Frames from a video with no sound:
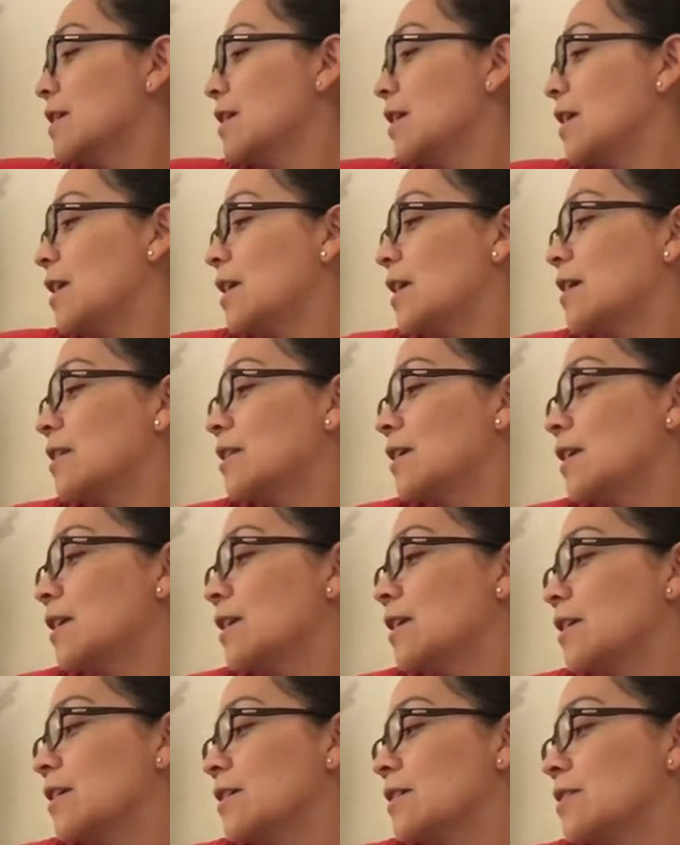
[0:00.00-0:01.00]
and
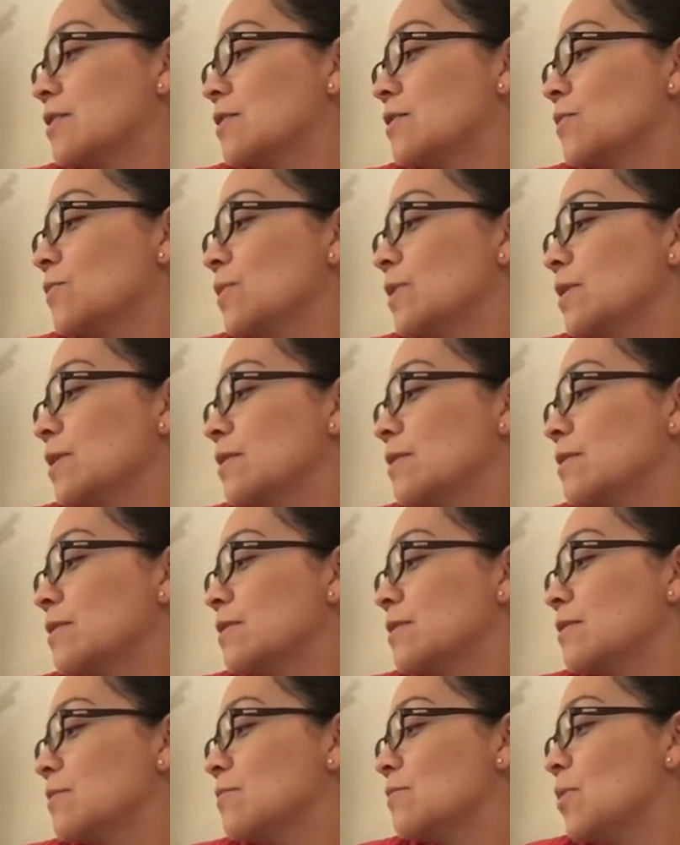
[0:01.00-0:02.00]
a sweet
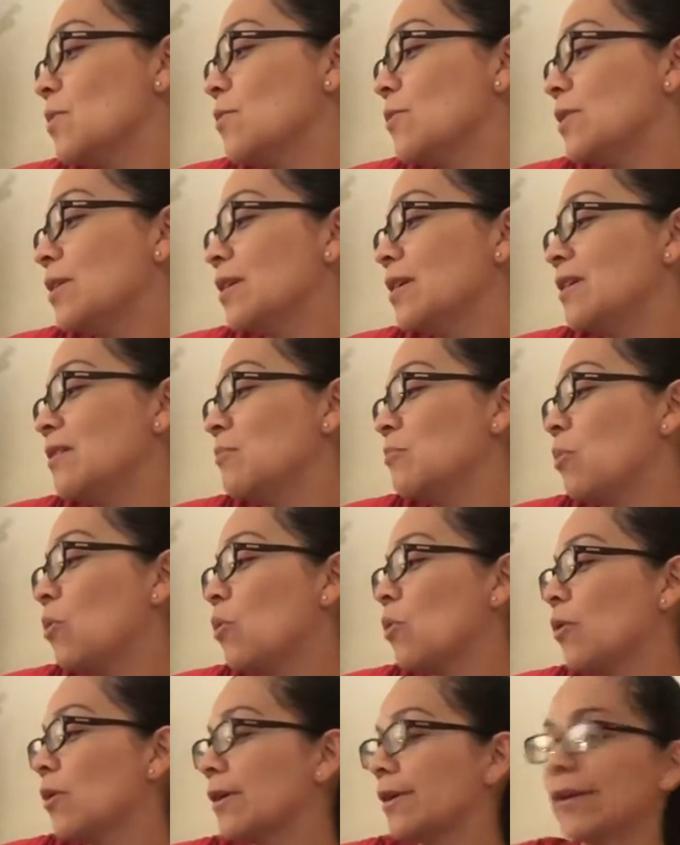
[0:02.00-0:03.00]
smoky
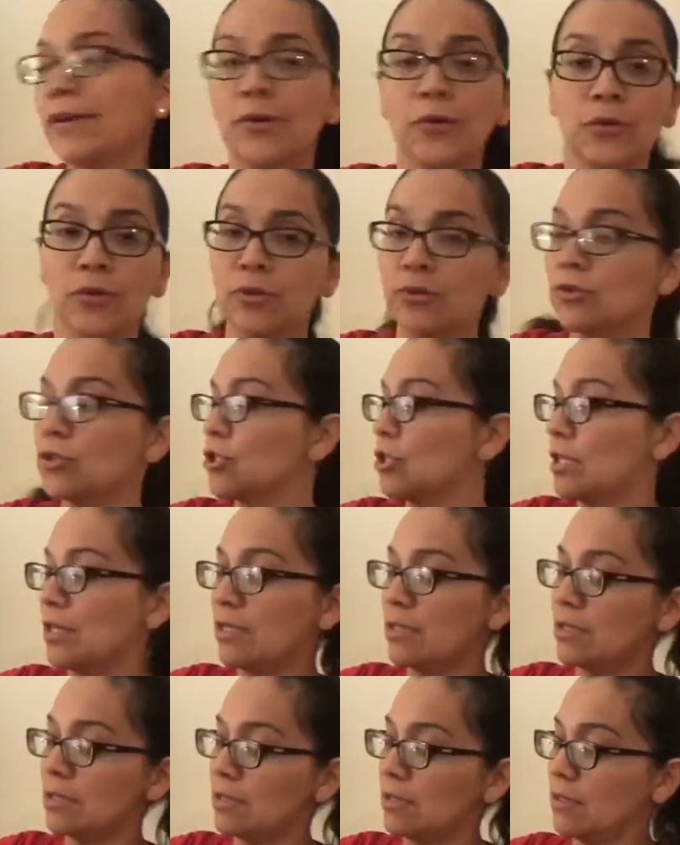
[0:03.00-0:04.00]
pork grilled
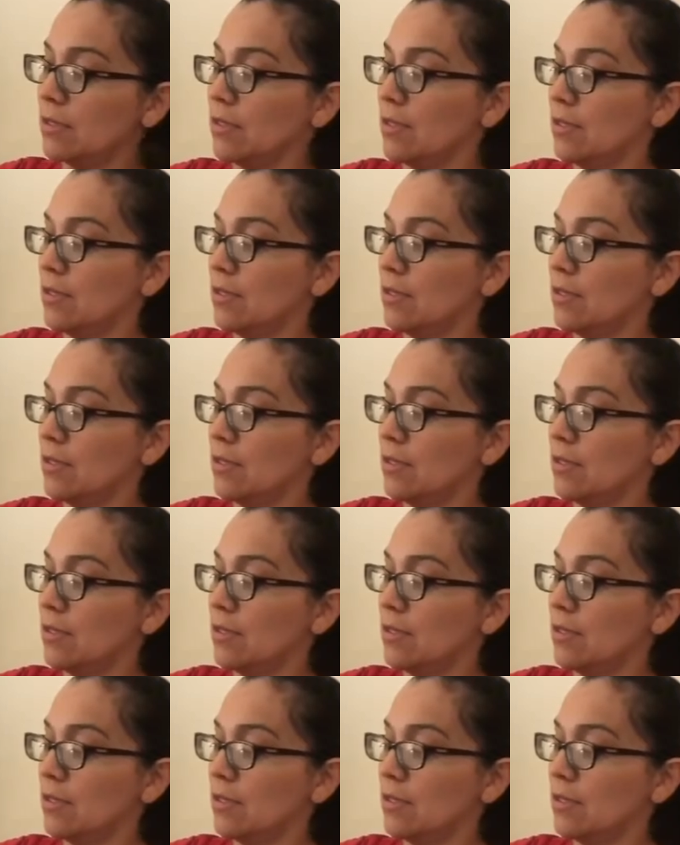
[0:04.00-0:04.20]
cheese.